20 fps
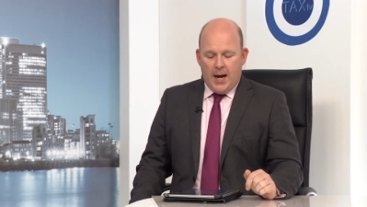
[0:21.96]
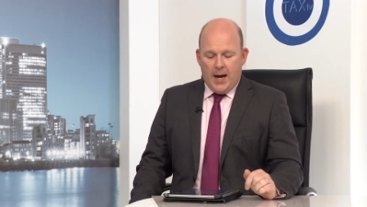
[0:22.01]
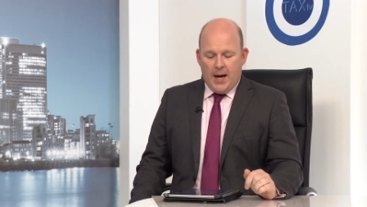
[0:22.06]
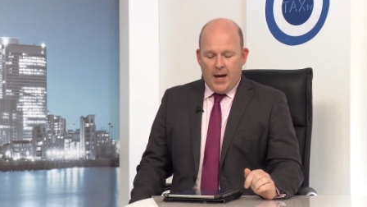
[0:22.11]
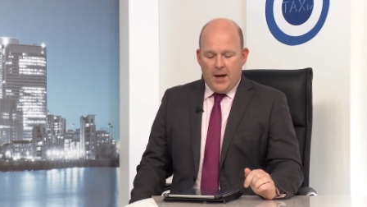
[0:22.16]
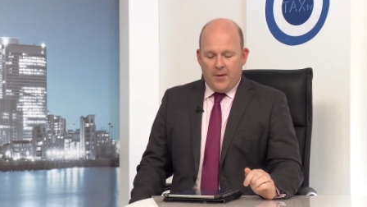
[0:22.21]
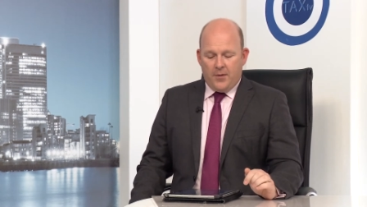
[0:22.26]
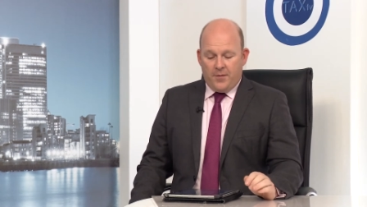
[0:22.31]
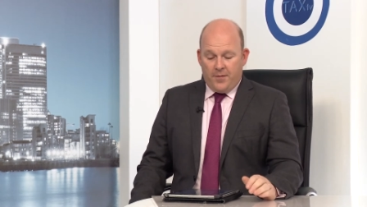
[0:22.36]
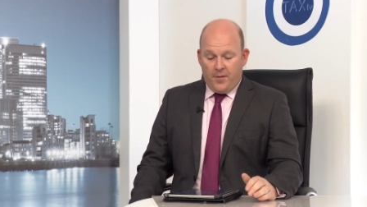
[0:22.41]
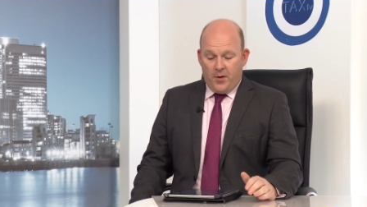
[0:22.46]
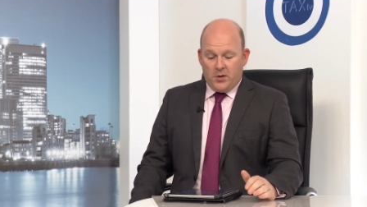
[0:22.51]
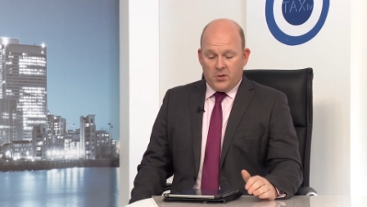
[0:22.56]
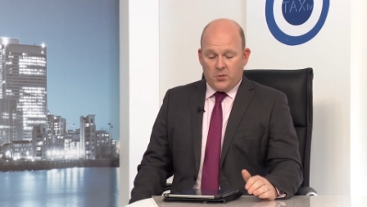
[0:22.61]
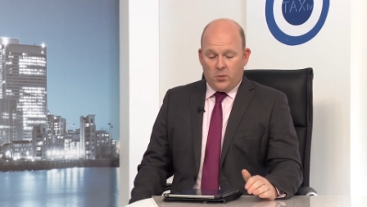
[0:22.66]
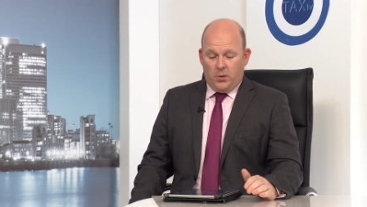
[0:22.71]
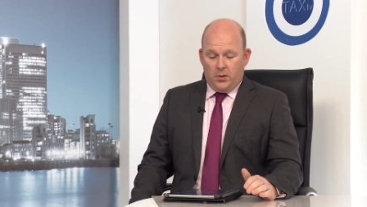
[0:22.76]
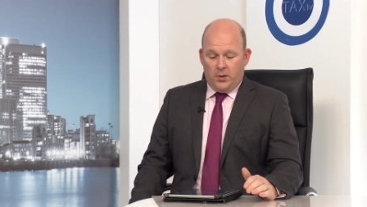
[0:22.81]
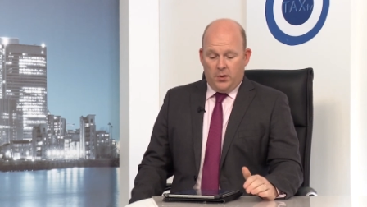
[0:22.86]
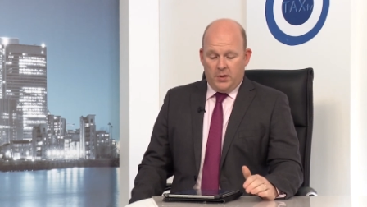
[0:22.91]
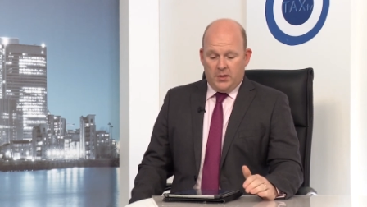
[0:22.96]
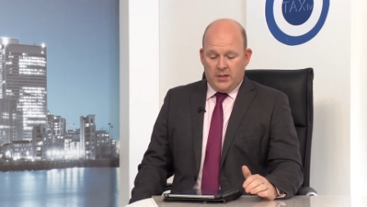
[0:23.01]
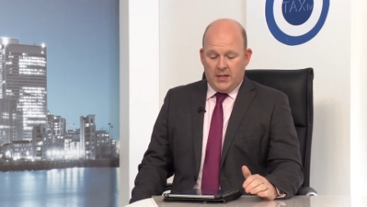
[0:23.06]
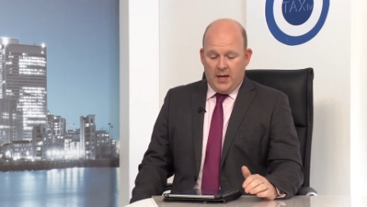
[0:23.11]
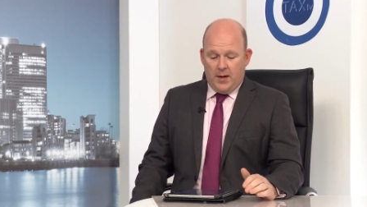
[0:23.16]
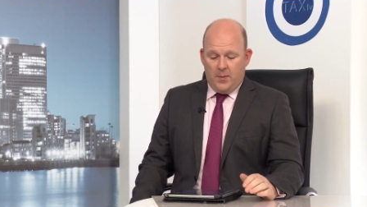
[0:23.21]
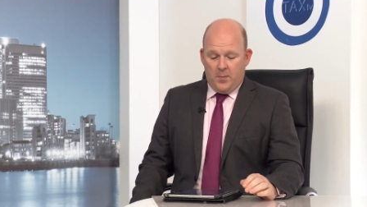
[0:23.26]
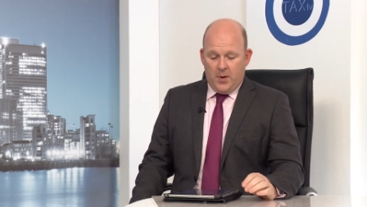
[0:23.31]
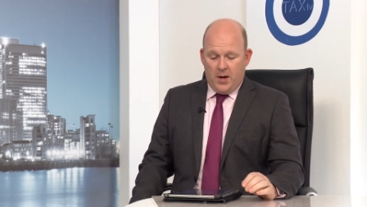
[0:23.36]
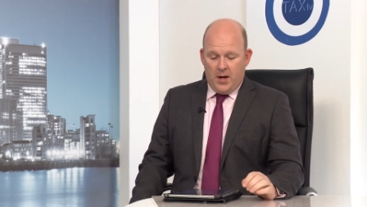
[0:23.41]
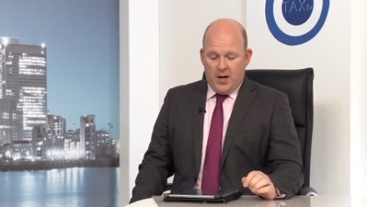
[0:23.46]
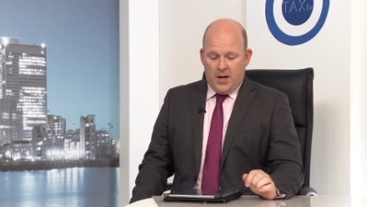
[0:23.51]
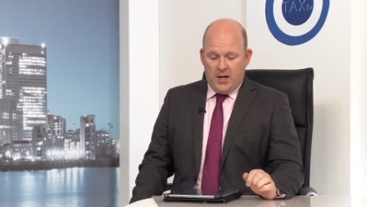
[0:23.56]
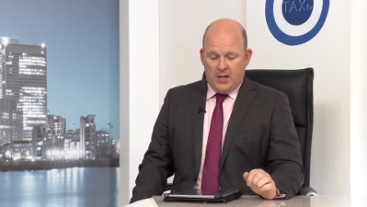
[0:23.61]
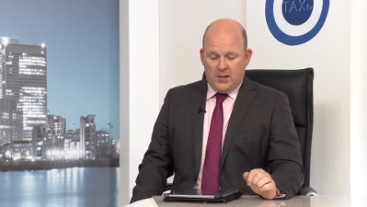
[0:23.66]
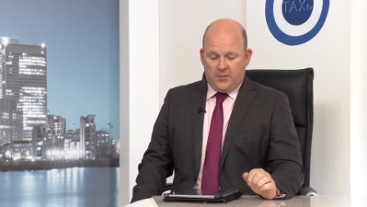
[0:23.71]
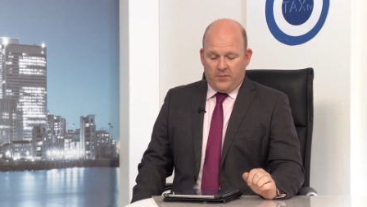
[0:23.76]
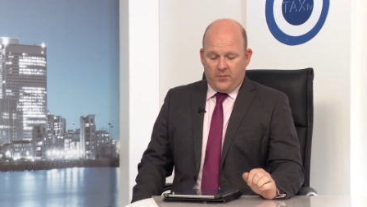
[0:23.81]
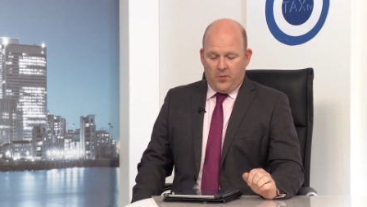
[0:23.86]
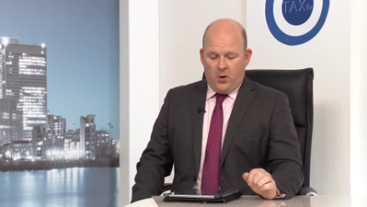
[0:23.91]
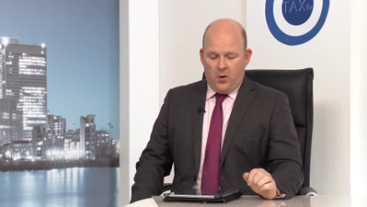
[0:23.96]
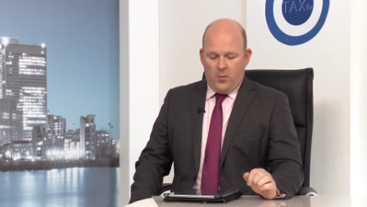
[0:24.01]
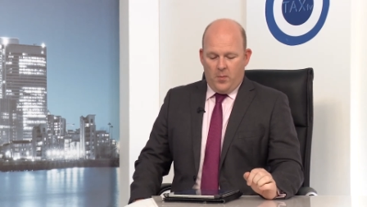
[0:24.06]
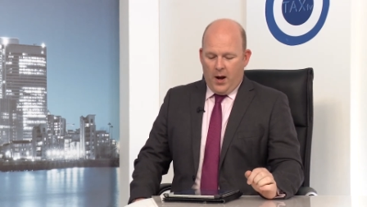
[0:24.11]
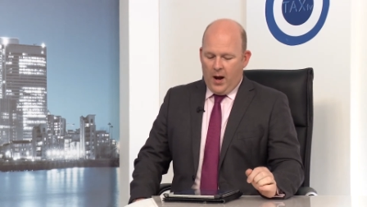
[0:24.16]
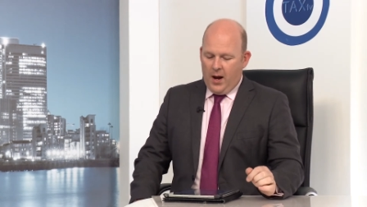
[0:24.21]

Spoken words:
The first one, Tim, is from,